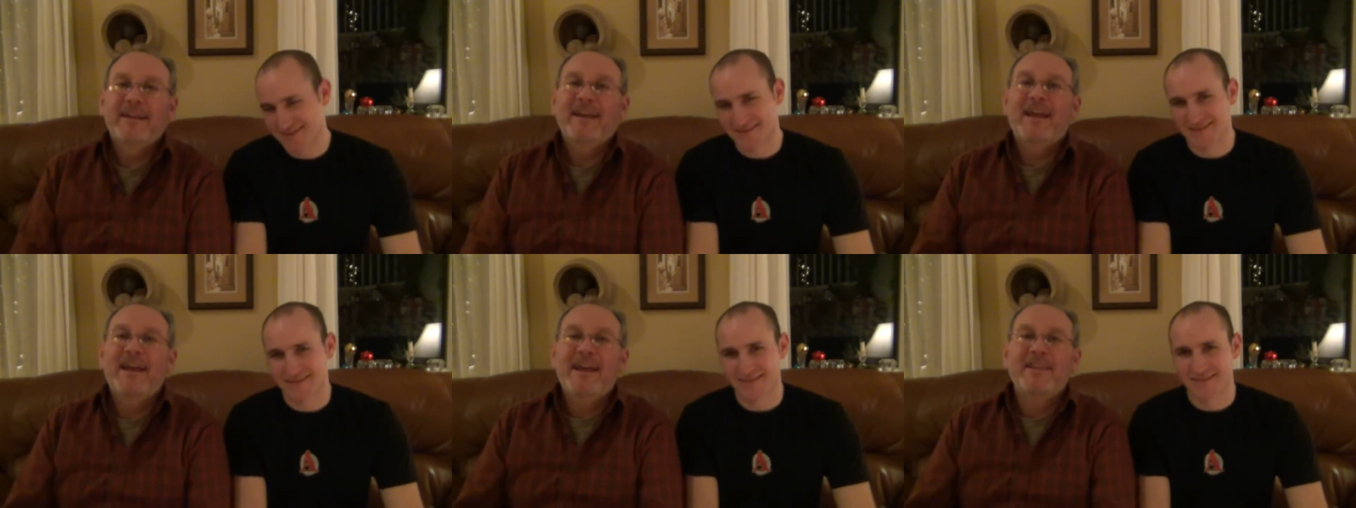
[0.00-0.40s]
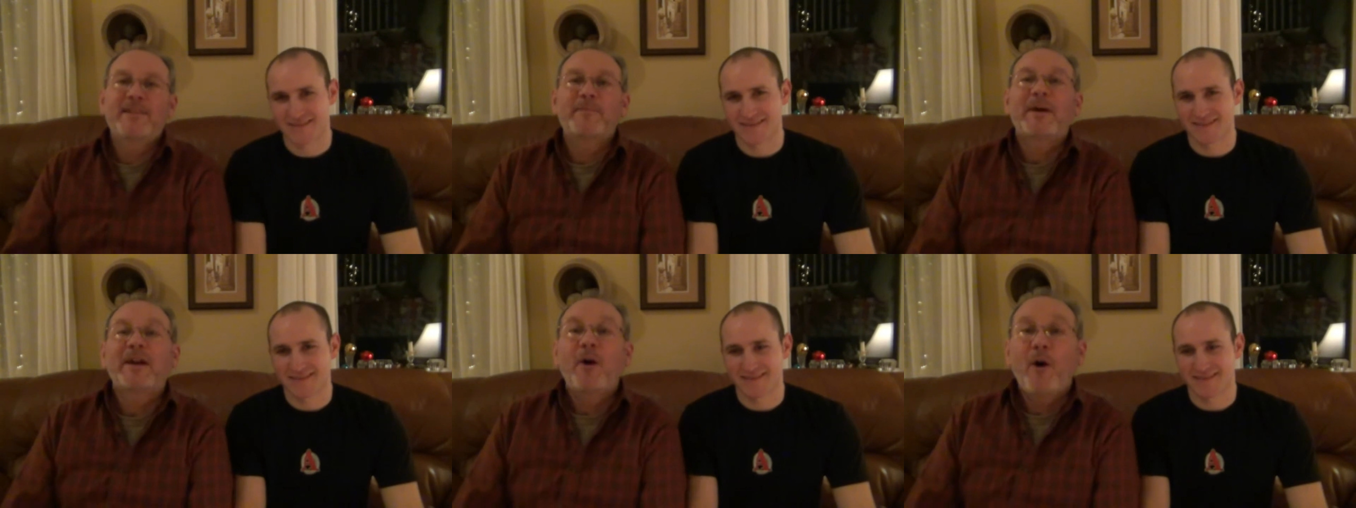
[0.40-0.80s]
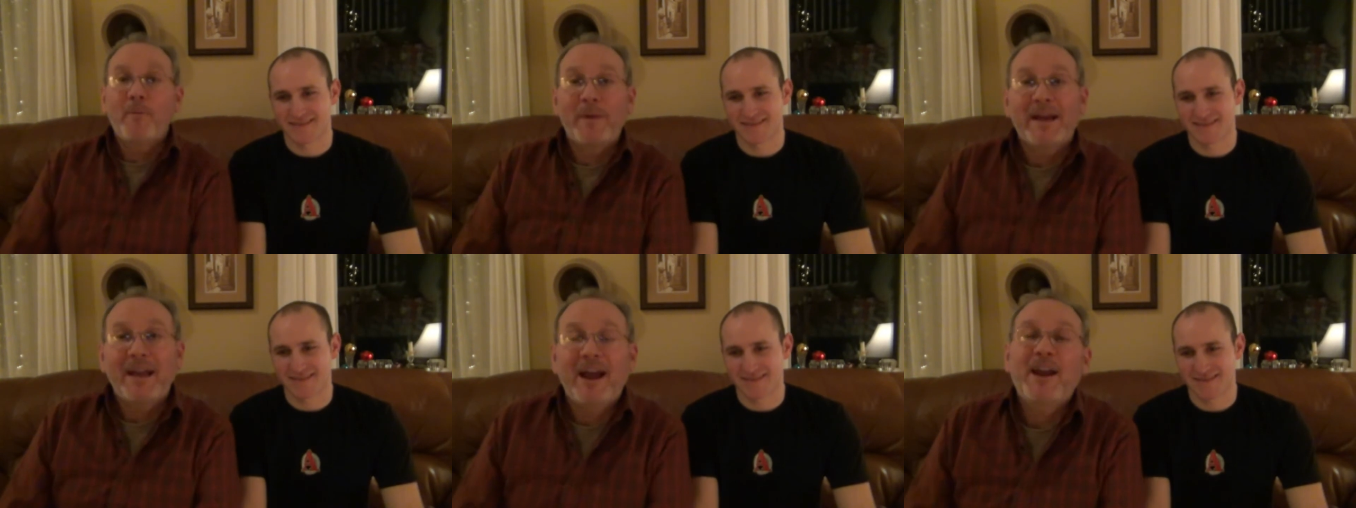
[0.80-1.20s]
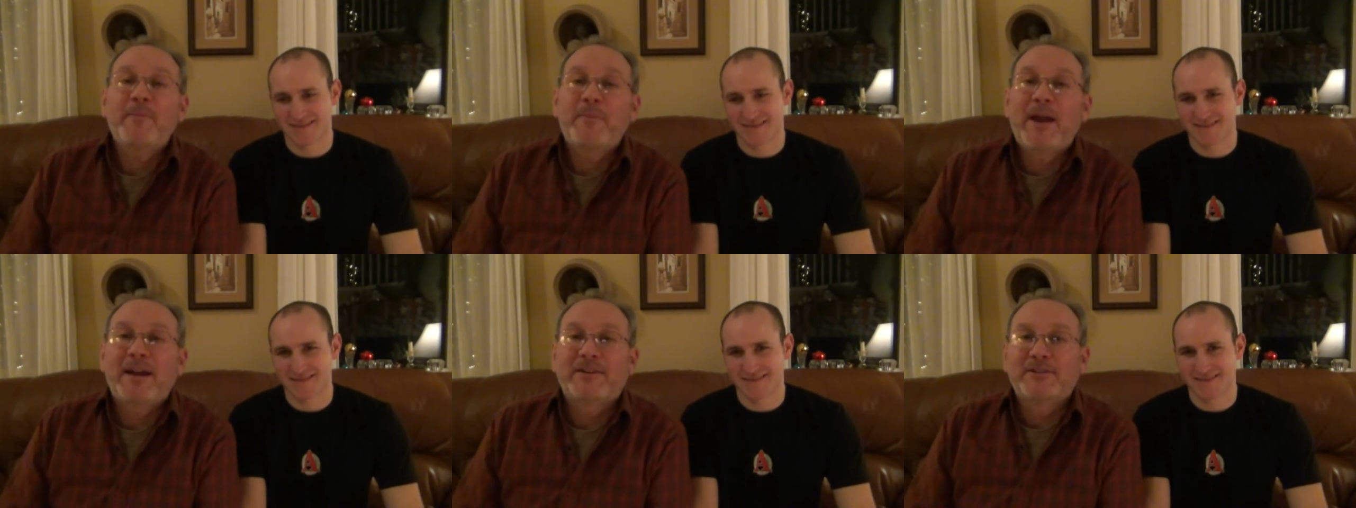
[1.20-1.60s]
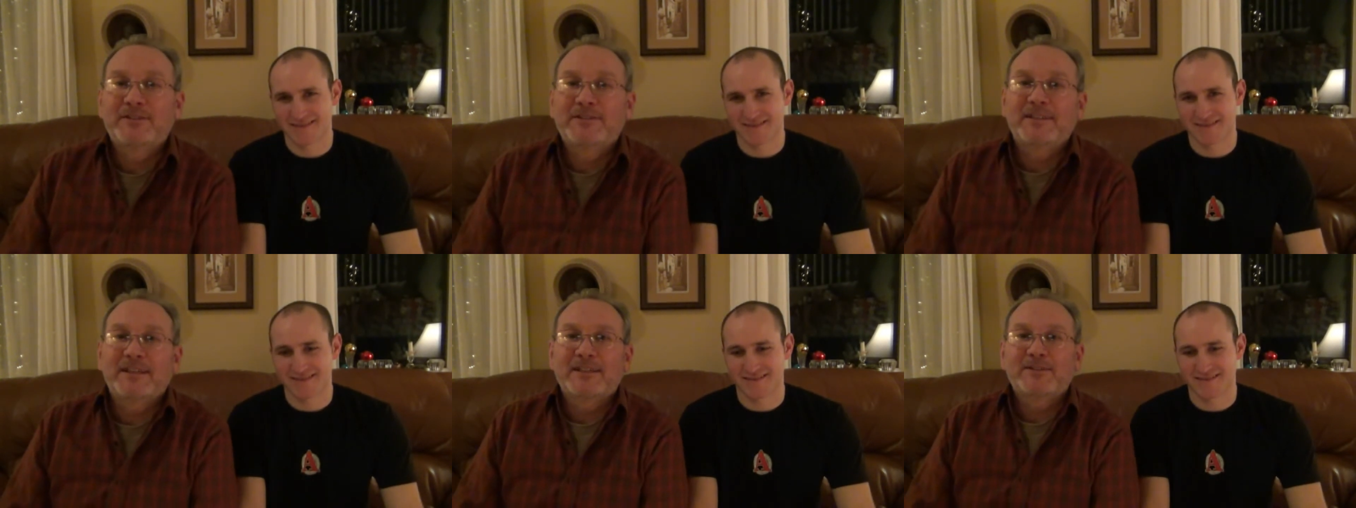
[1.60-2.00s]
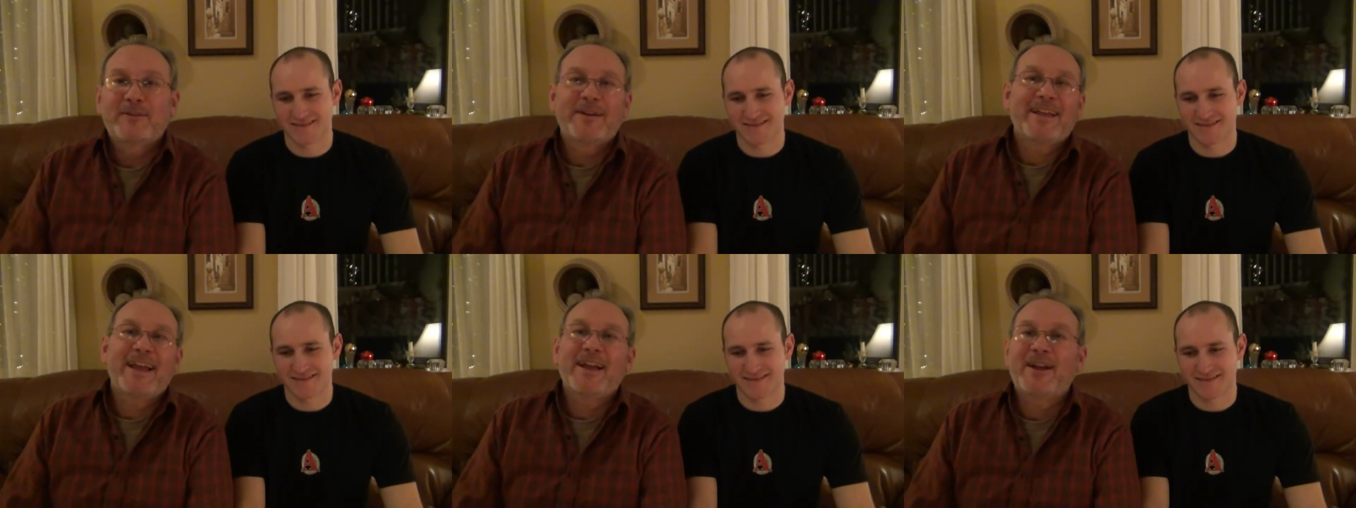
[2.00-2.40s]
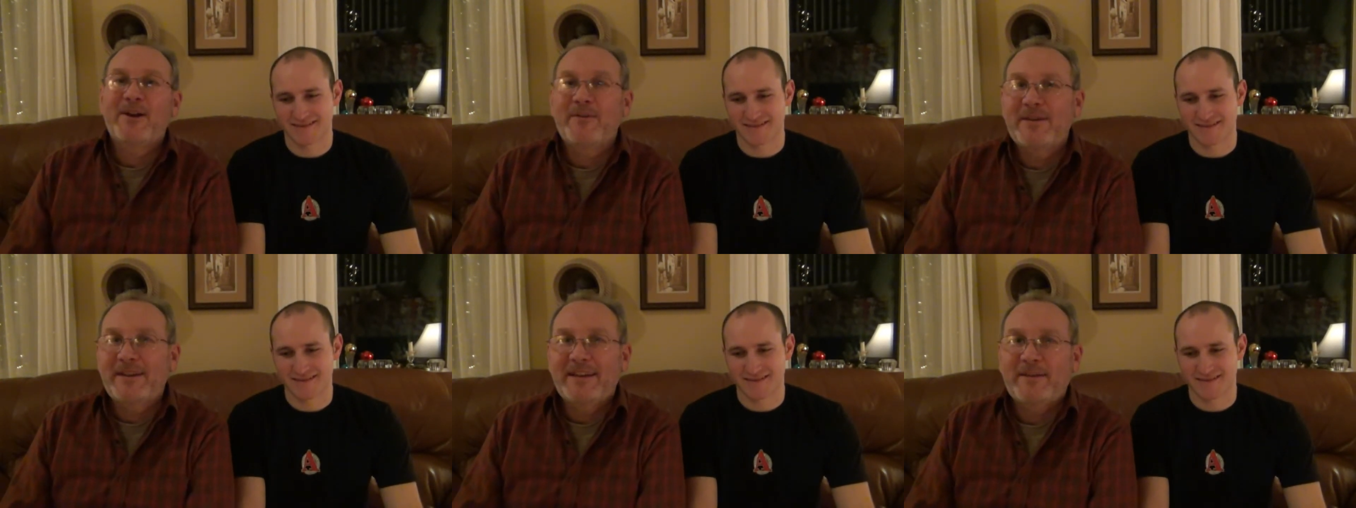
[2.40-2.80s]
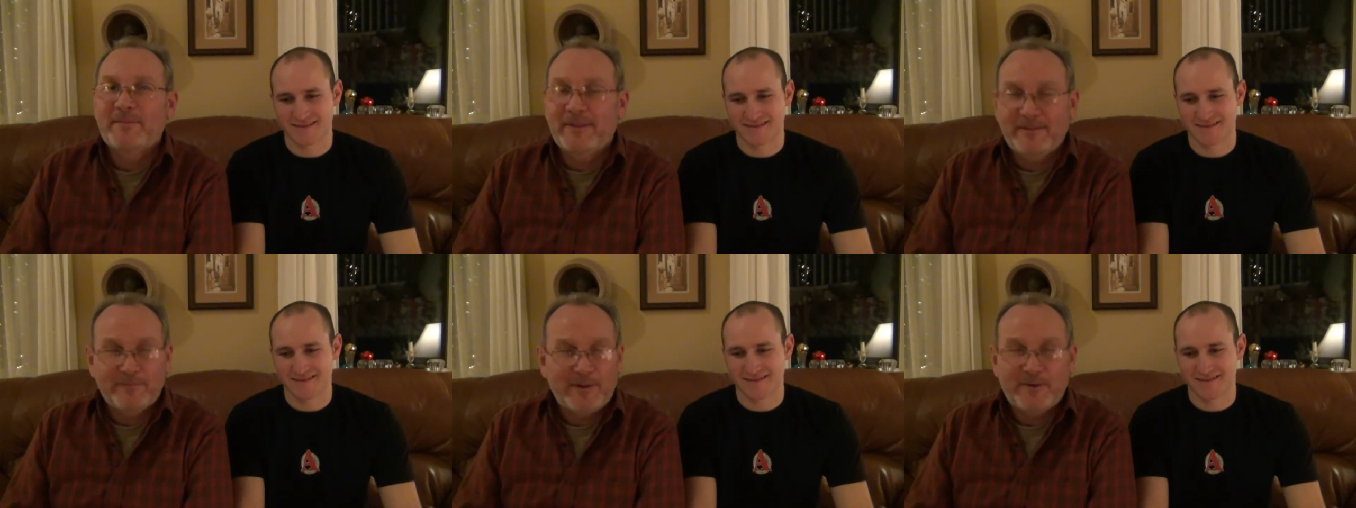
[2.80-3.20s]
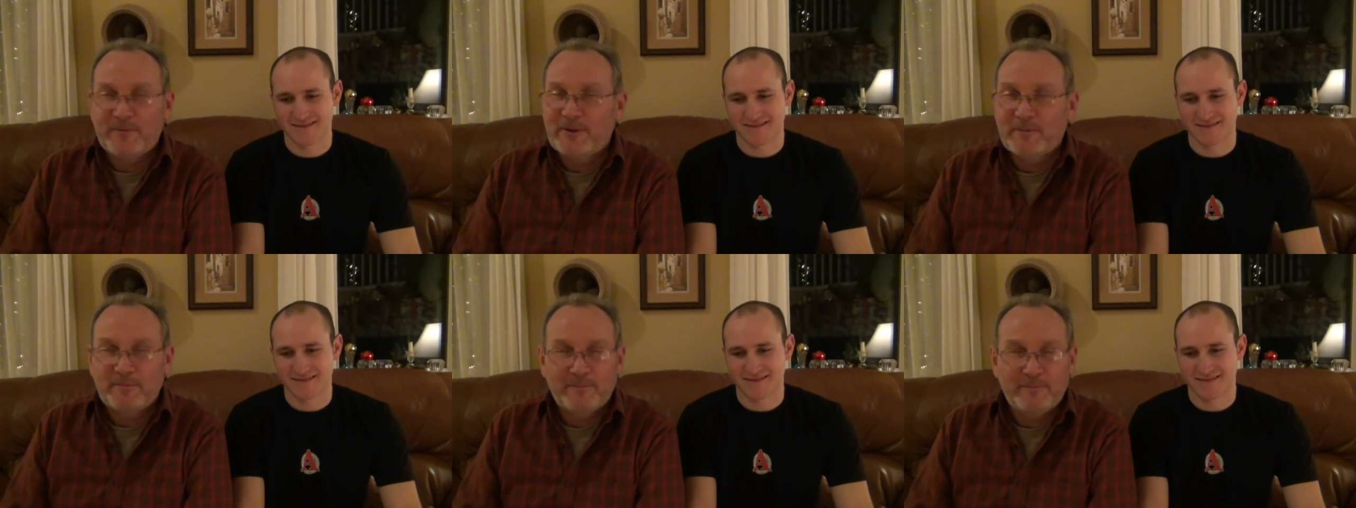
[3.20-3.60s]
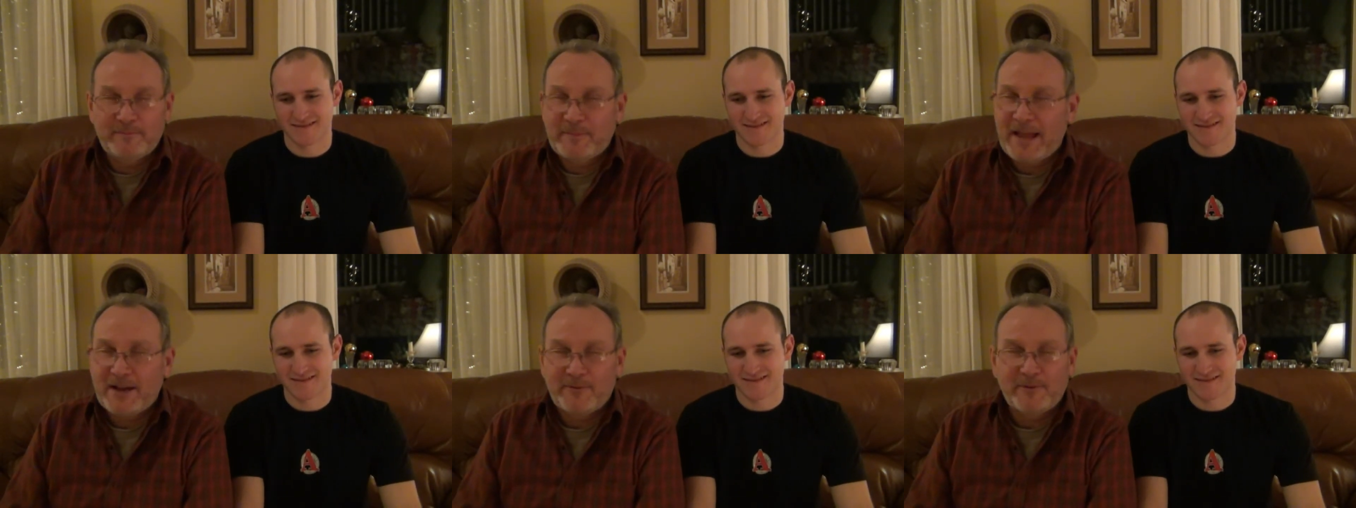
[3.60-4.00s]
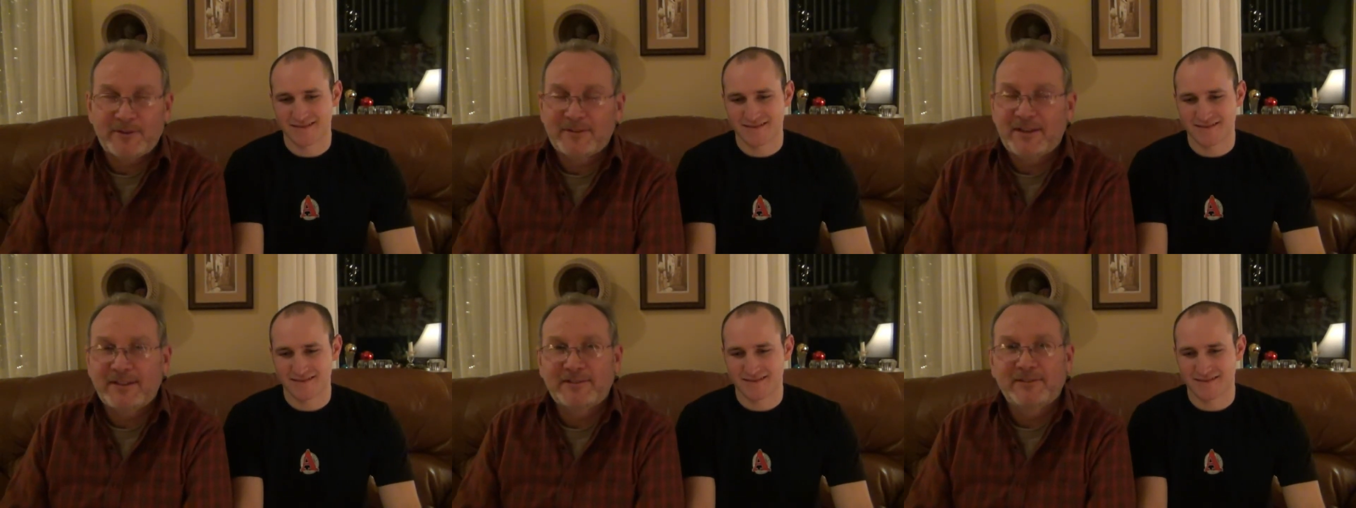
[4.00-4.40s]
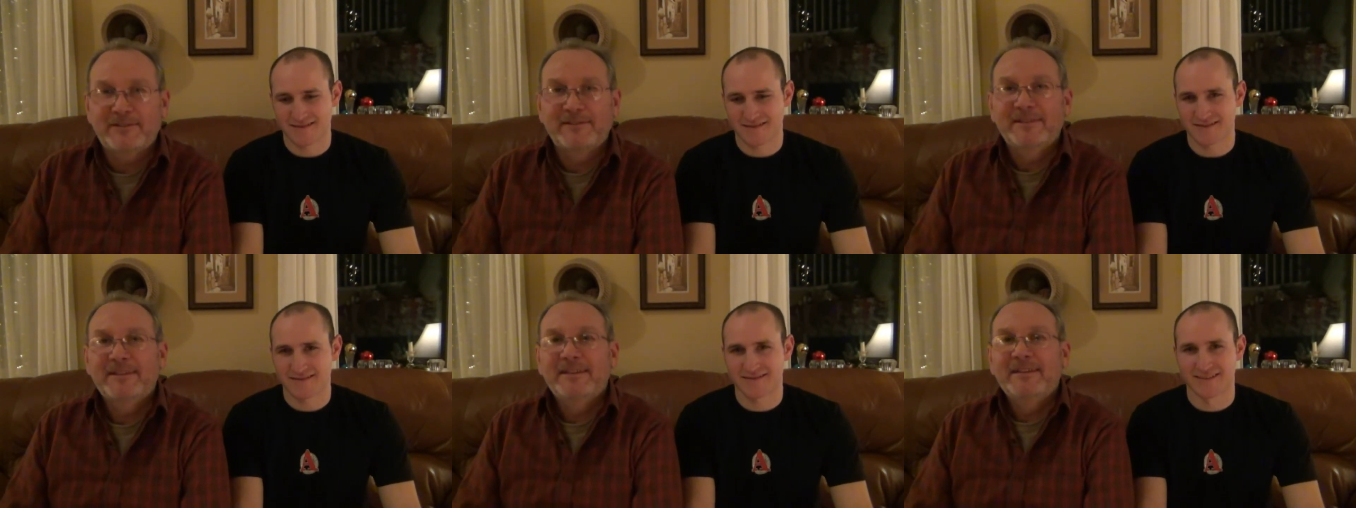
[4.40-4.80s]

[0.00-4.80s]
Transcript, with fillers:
Speaker 1: and then my oh my chiropractor's sick, so I can't go in to my work back worked on till